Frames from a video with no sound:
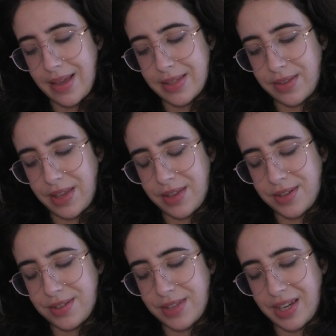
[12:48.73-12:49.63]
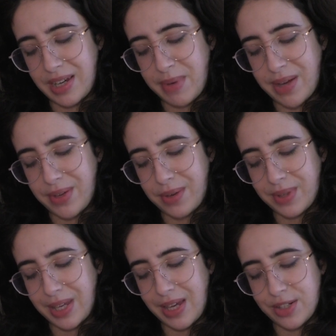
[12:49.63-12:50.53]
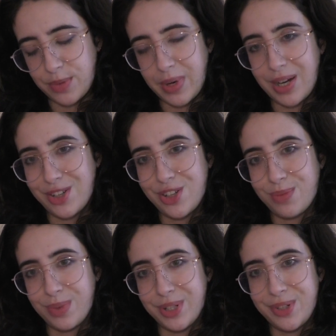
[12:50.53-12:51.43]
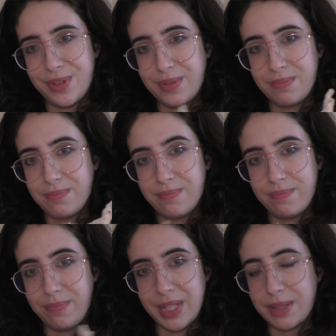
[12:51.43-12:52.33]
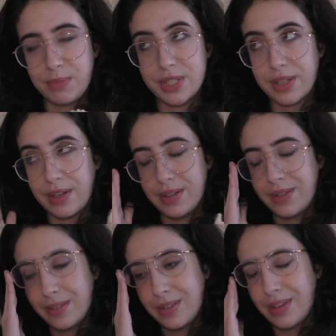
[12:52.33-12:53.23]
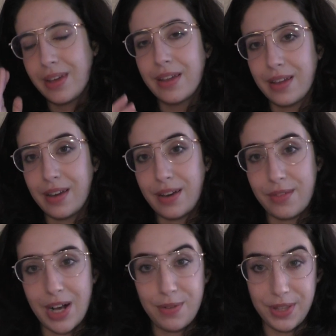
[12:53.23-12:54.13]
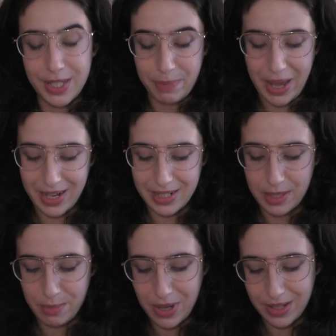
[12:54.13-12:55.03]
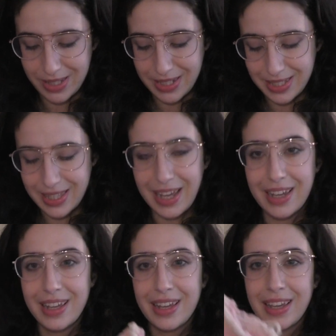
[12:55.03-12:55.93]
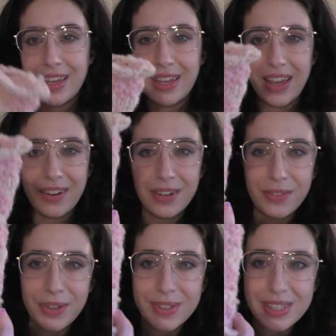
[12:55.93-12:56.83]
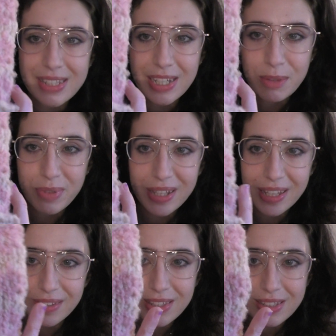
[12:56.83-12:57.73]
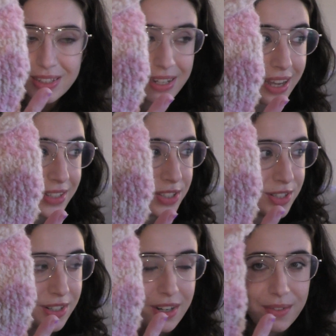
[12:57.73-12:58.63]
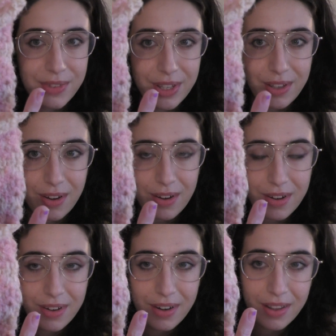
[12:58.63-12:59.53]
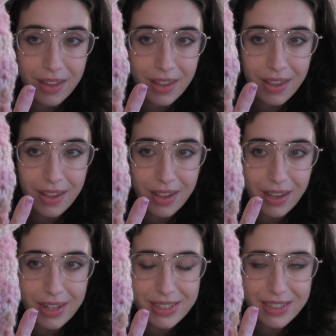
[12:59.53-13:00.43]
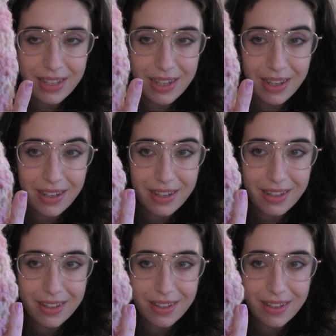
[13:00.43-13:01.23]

So the other thing I'm having with the gauge swatch, which means I'm just gonna unravel this back into the balls, is that, I don't know if you can see, but like with this texture of the yarn, it's like,